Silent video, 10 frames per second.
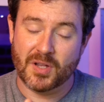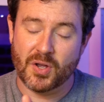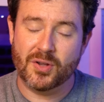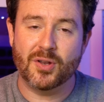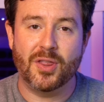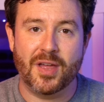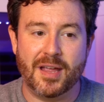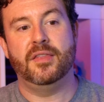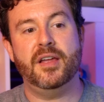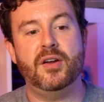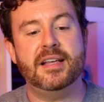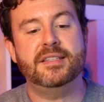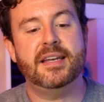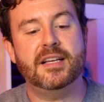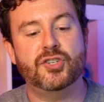A good thing. There
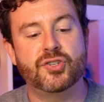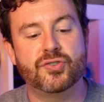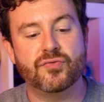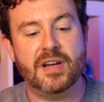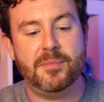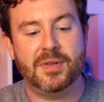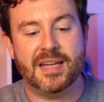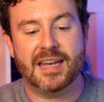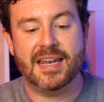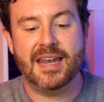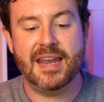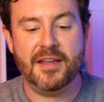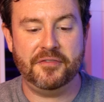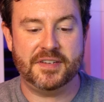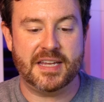is an extremely
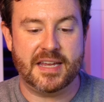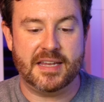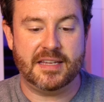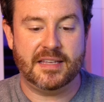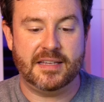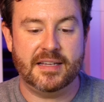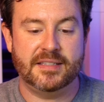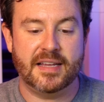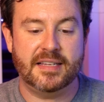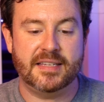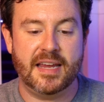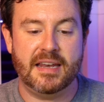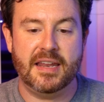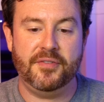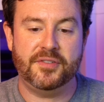nifty, yes I say
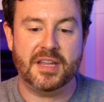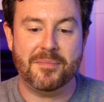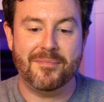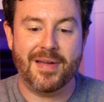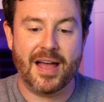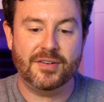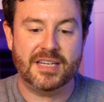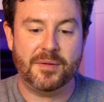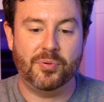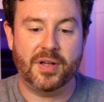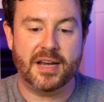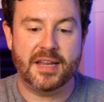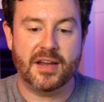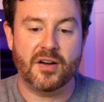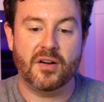nifty, mounting plate
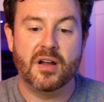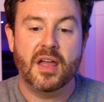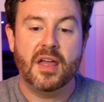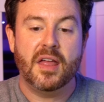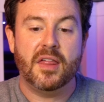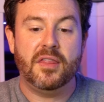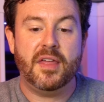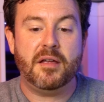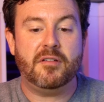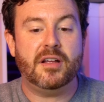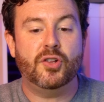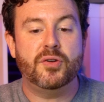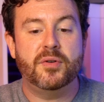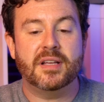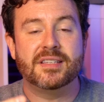here. They
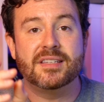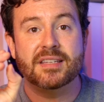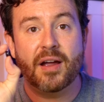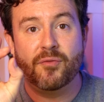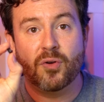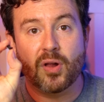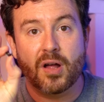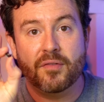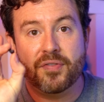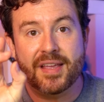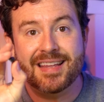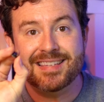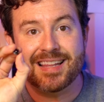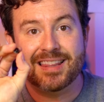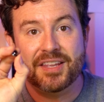include several of
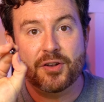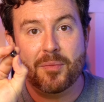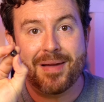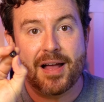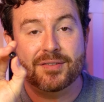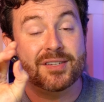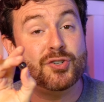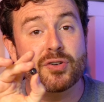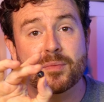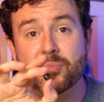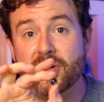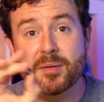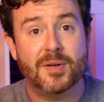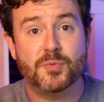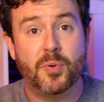these little mounts that you can pretty
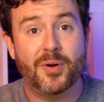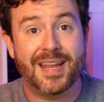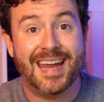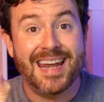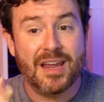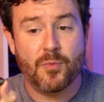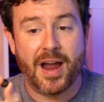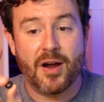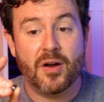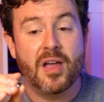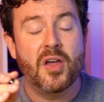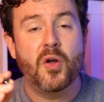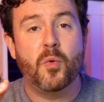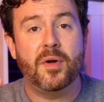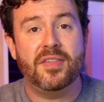much put anywhere
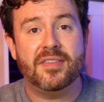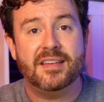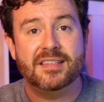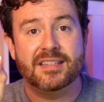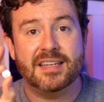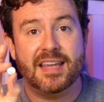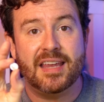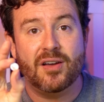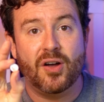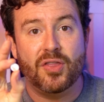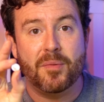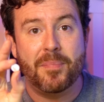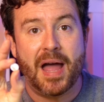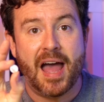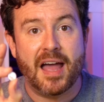with the sticky on the
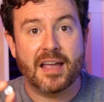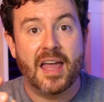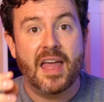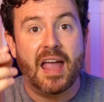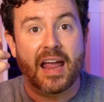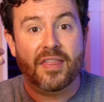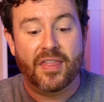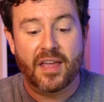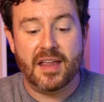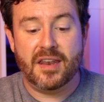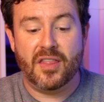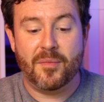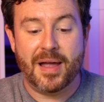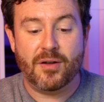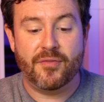back. And then the
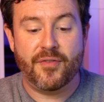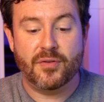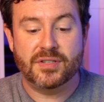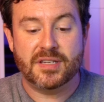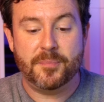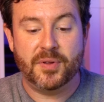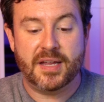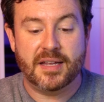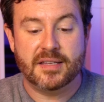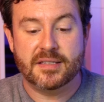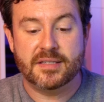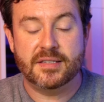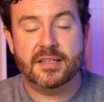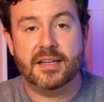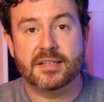microphone simply
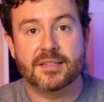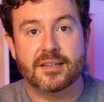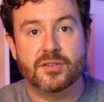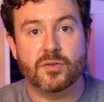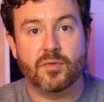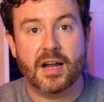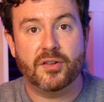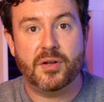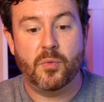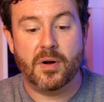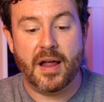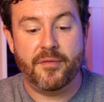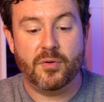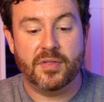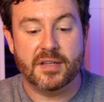sticks directly
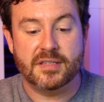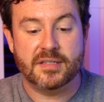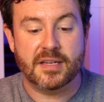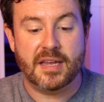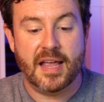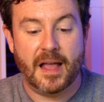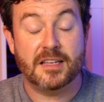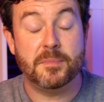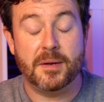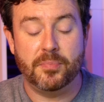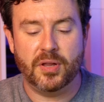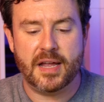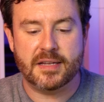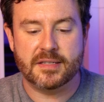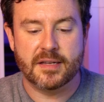wherever this sticky has been
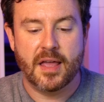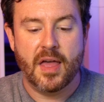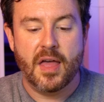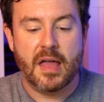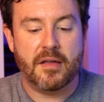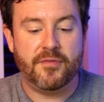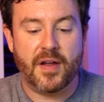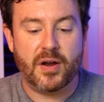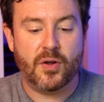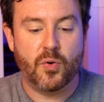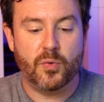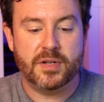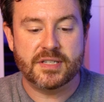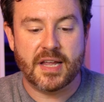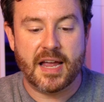placed. A very cool
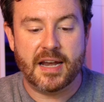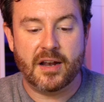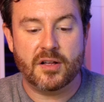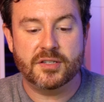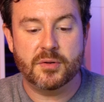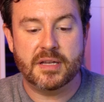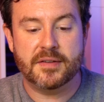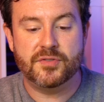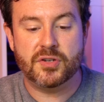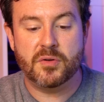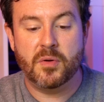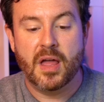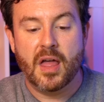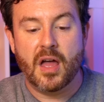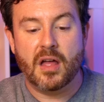design. It also gives you
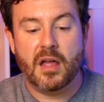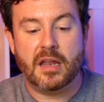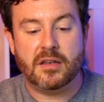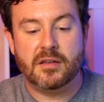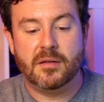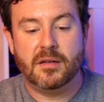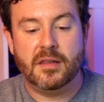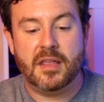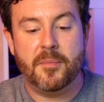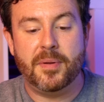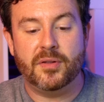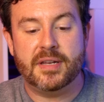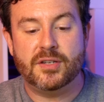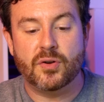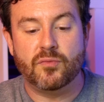the
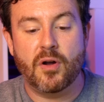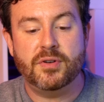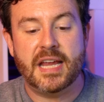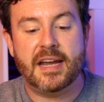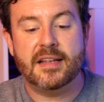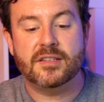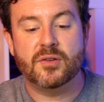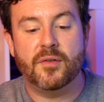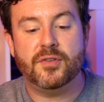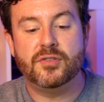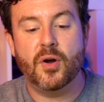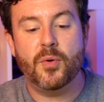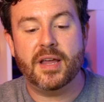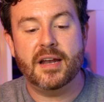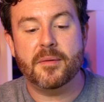ability to rotate it, so if you
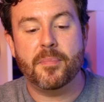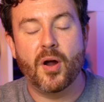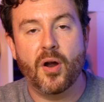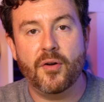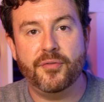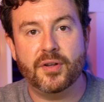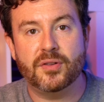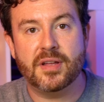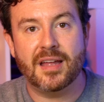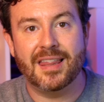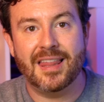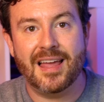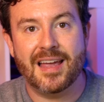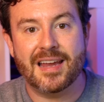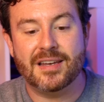don't get it perfectly
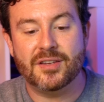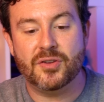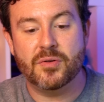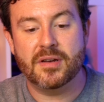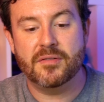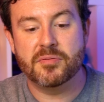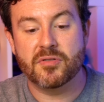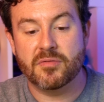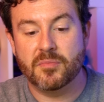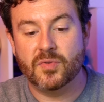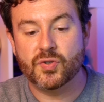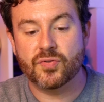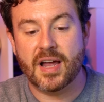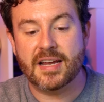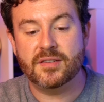aligned, you can
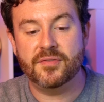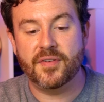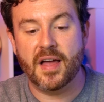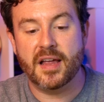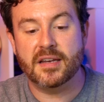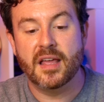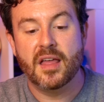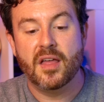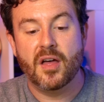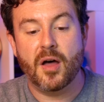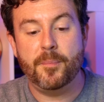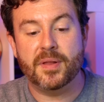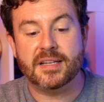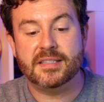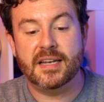try to find a
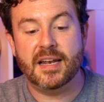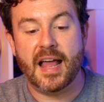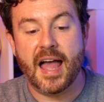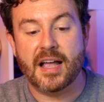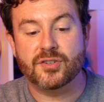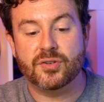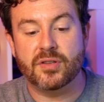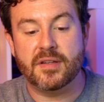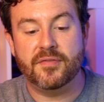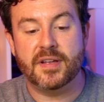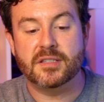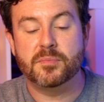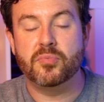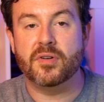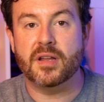place that it actually fits
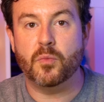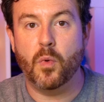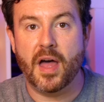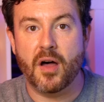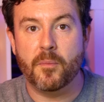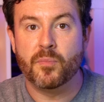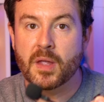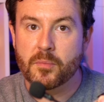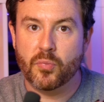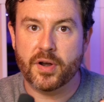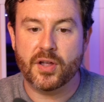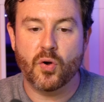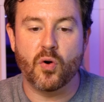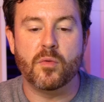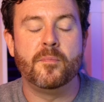pretty well. Pretty
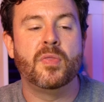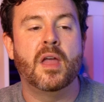cool.